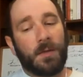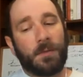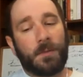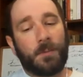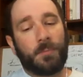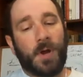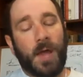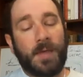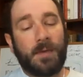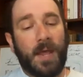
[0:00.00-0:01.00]
The pro-
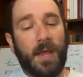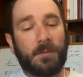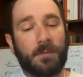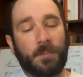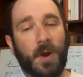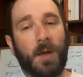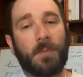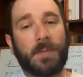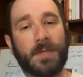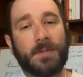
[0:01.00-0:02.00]
and, and the
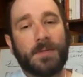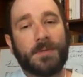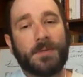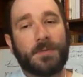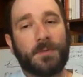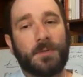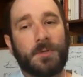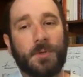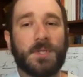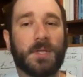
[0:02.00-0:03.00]
problem is
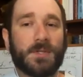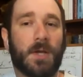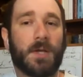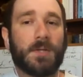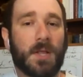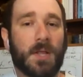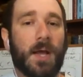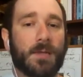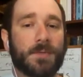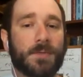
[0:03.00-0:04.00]
using a science
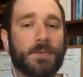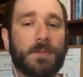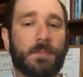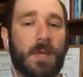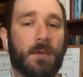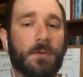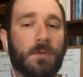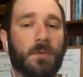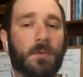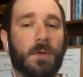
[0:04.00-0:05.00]
class to debate
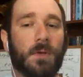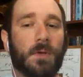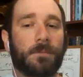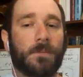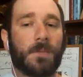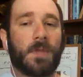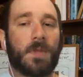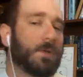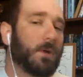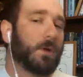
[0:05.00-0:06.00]
things that
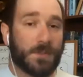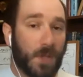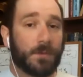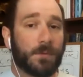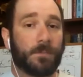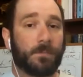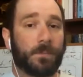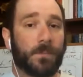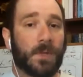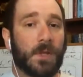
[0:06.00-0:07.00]
aren't science.
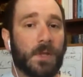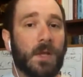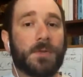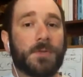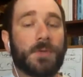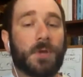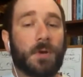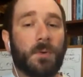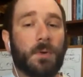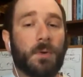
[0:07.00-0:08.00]
Right.
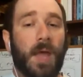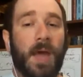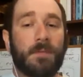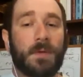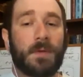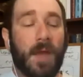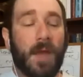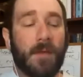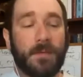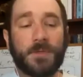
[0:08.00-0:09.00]
So having
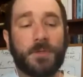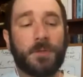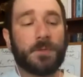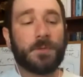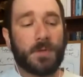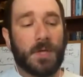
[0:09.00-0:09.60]
having students